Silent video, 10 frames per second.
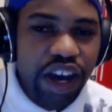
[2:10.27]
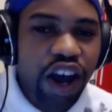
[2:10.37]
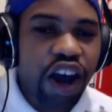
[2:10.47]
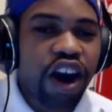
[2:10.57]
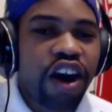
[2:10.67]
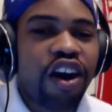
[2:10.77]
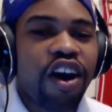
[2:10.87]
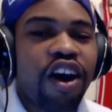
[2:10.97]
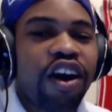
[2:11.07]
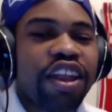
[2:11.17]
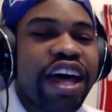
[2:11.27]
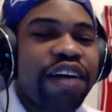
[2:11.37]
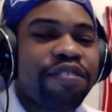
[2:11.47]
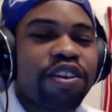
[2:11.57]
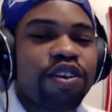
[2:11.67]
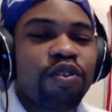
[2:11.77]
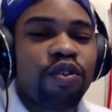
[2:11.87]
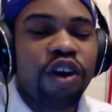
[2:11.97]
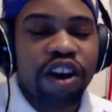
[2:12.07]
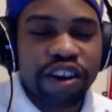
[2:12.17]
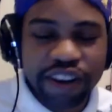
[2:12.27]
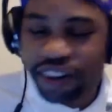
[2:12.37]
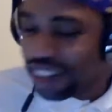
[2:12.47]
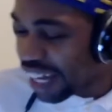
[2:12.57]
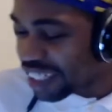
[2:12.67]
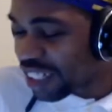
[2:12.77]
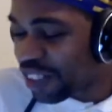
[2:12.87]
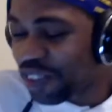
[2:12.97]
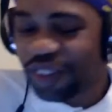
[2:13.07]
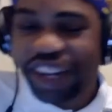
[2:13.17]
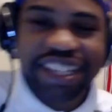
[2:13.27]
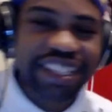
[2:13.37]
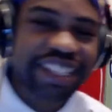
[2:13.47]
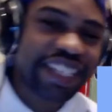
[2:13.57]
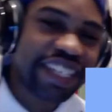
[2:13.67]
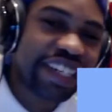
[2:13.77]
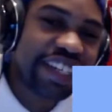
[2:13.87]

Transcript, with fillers: Oh, all that full of water. That's crazy.